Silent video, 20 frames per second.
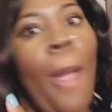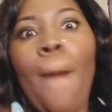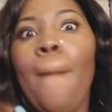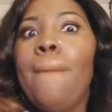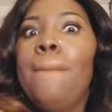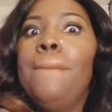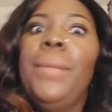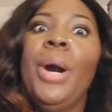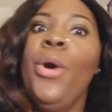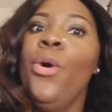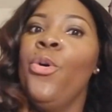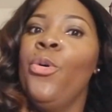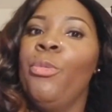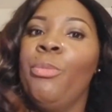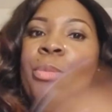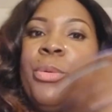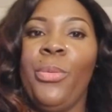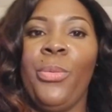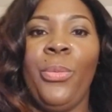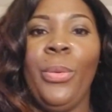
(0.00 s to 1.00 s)

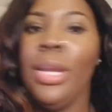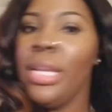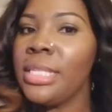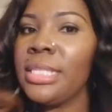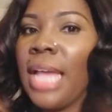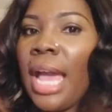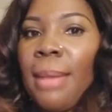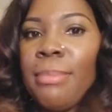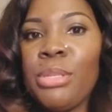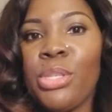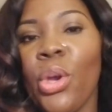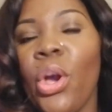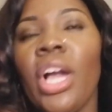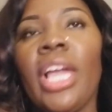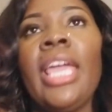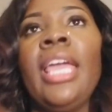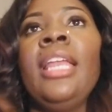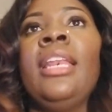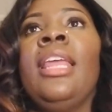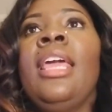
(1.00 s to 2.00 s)
boom, we stopped
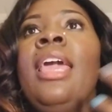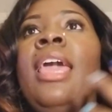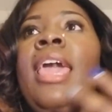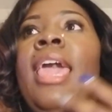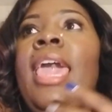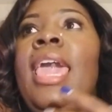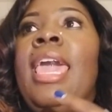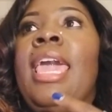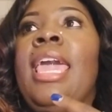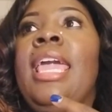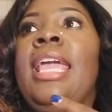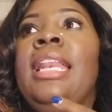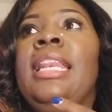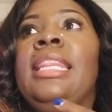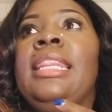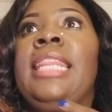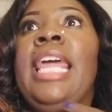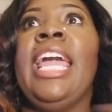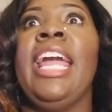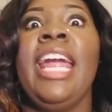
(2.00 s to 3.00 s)
talking and
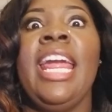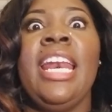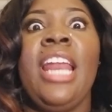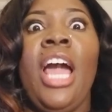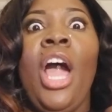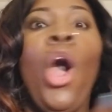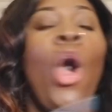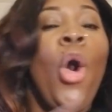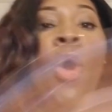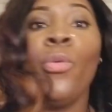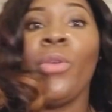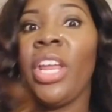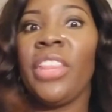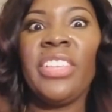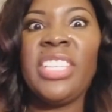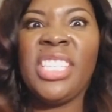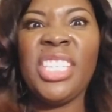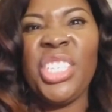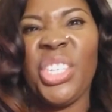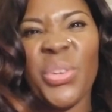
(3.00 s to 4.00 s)
they're in a whole
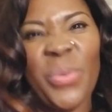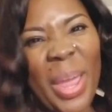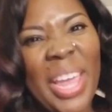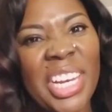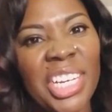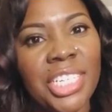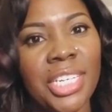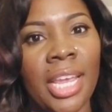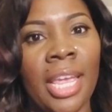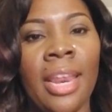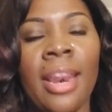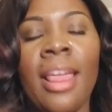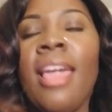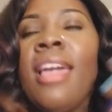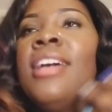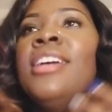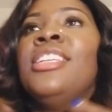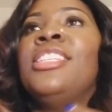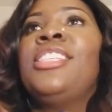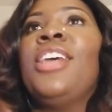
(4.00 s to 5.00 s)
nother situation.
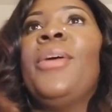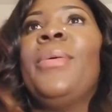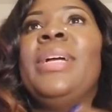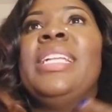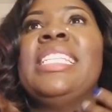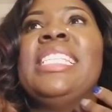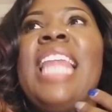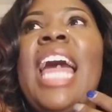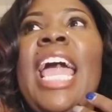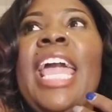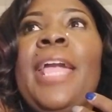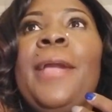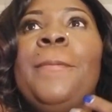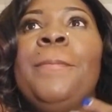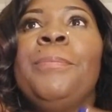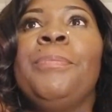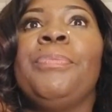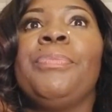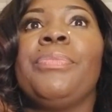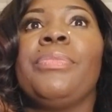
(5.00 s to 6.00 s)
So it's like
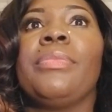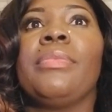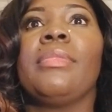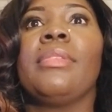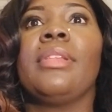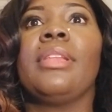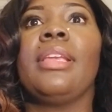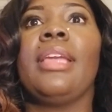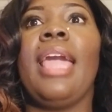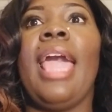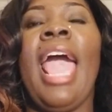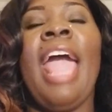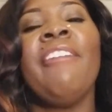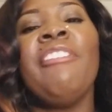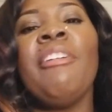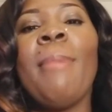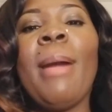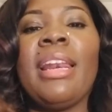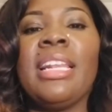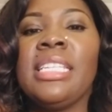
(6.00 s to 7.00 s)

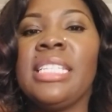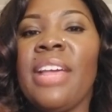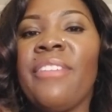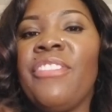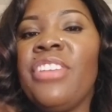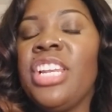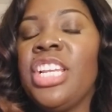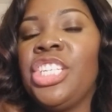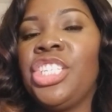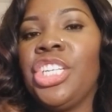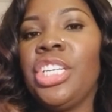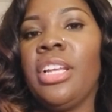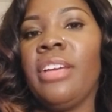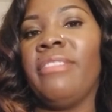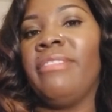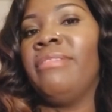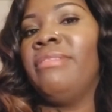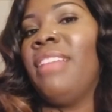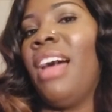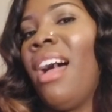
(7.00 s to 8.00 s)
everybody's definition
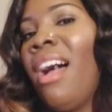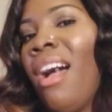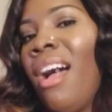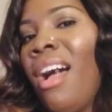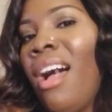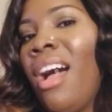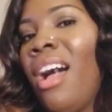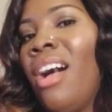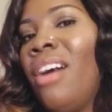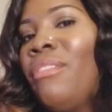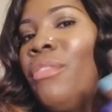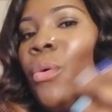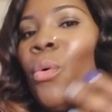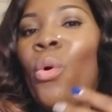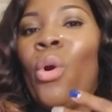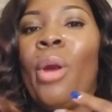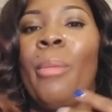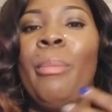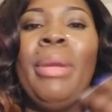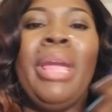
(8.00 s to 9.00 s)
of love
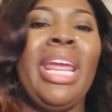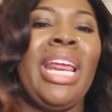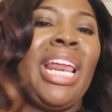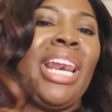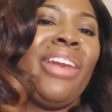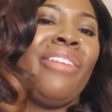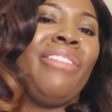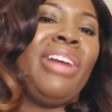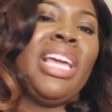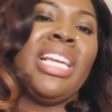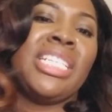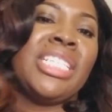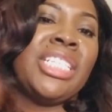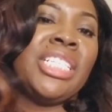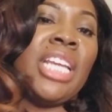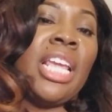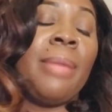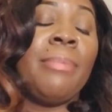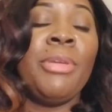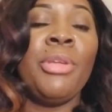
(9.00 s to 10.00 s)
or being in a
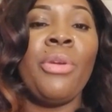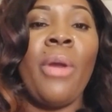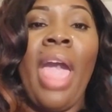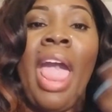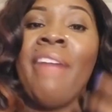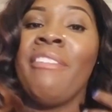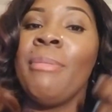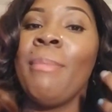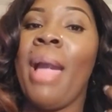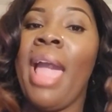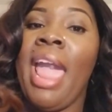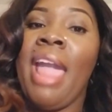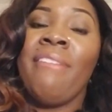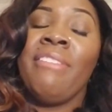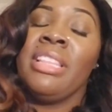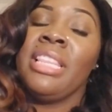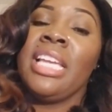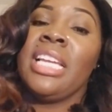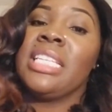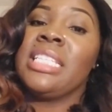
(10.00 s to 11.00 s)
relationship, you know,
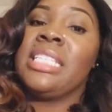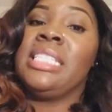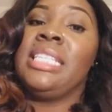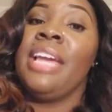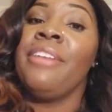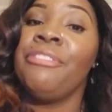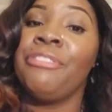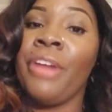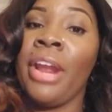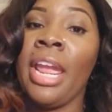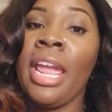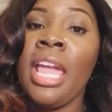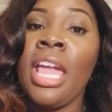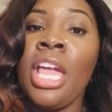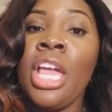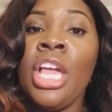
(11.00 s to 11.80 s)
everything is different.